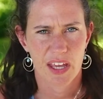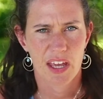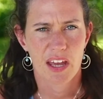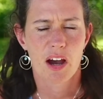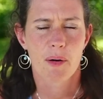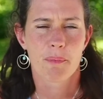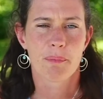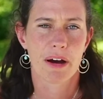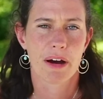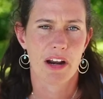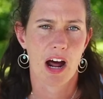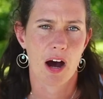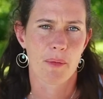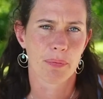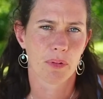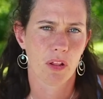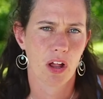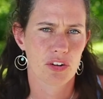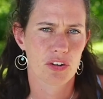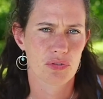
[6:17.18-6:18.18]
But a
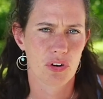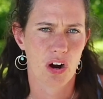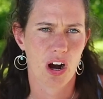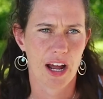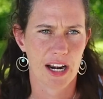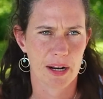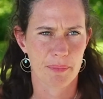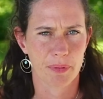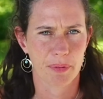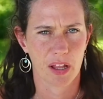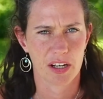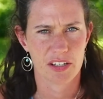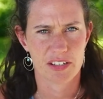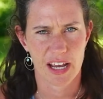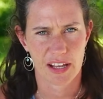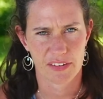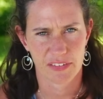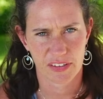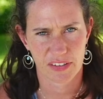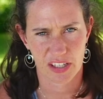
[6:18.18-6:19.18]
blood draw and a blood
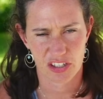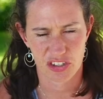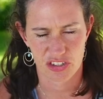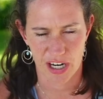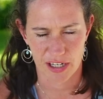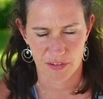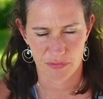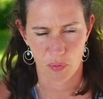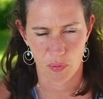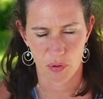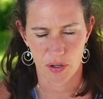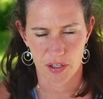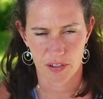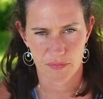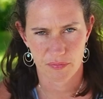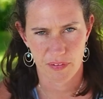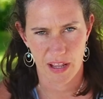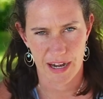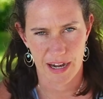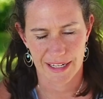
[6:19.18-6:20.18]
test can check for it.
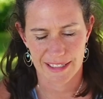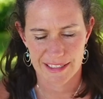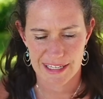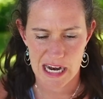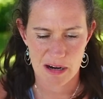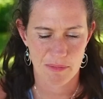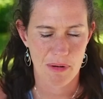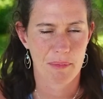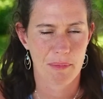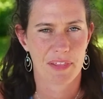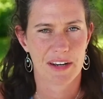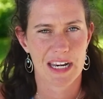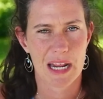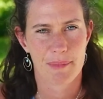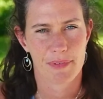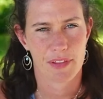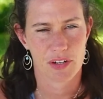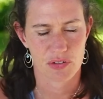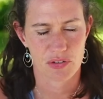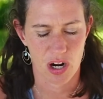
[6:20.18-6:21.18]
And I can't remember the name of
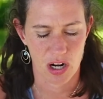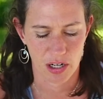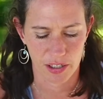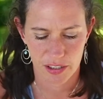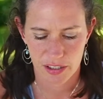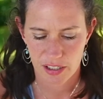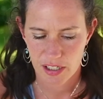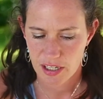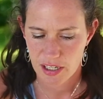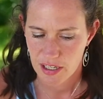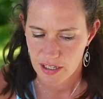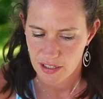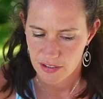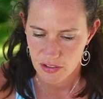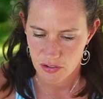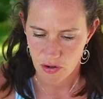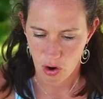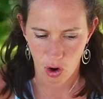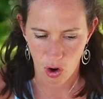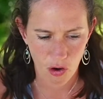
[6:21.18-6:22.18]
the drug.
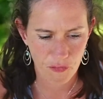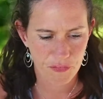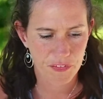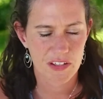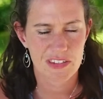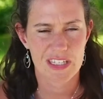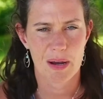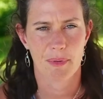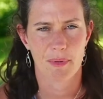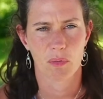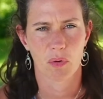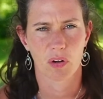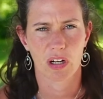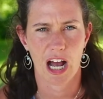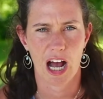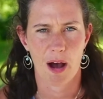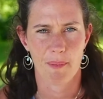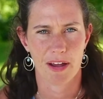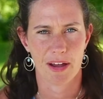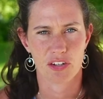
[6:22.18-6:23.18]
Hopefully someone will
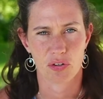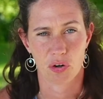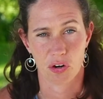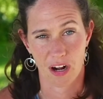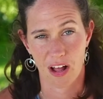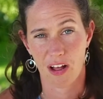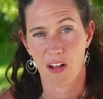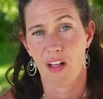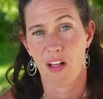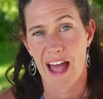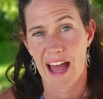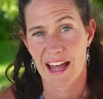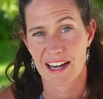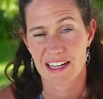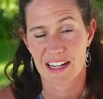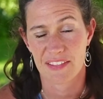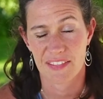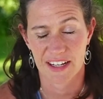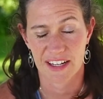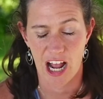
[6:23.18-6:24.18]
comment, or I'll add it
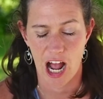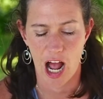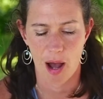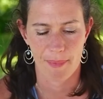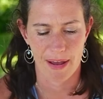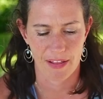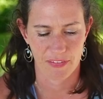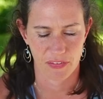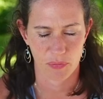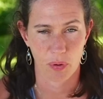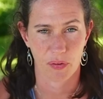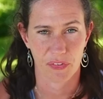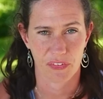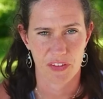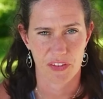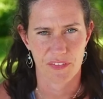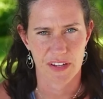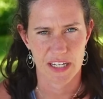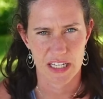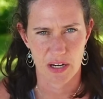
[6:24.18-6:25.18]
in the comments once the
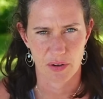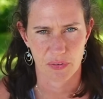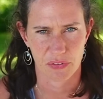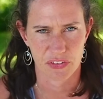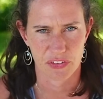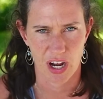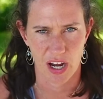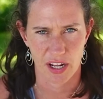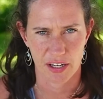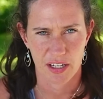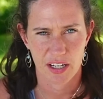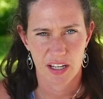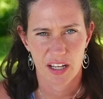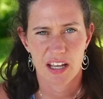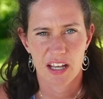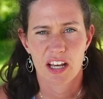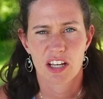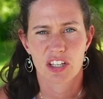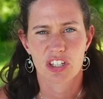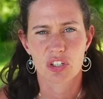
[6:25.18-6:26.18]
video is done.
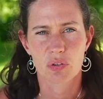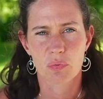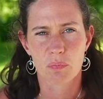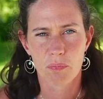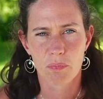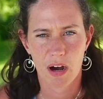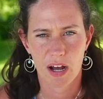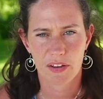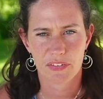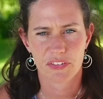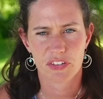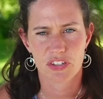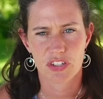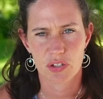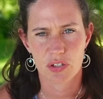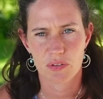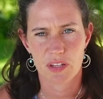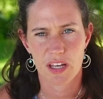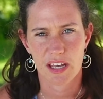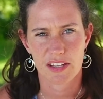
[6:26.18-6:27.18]
You must
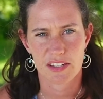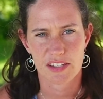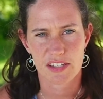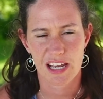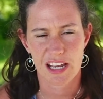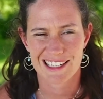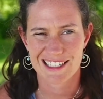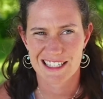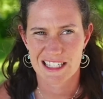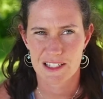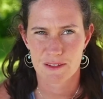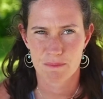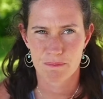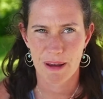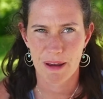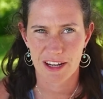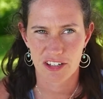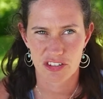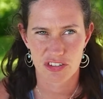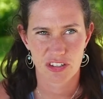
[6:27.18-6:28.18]
do this,
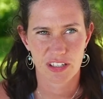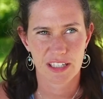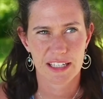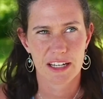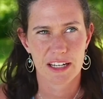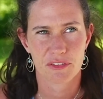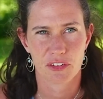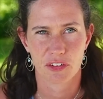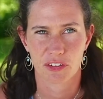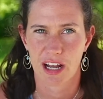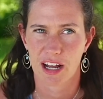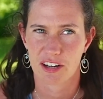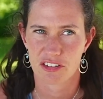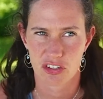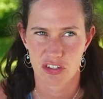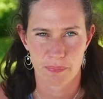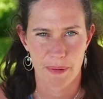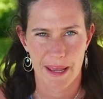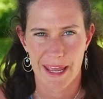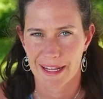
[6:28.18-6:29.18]
especially if you're not
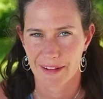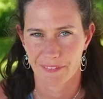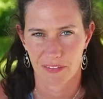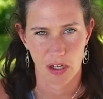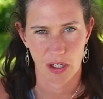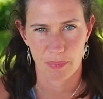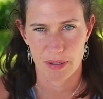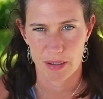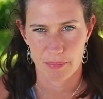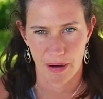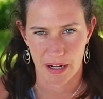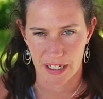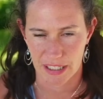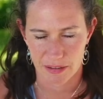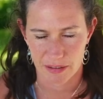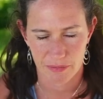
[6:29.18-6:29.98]
just paying a little bit of money,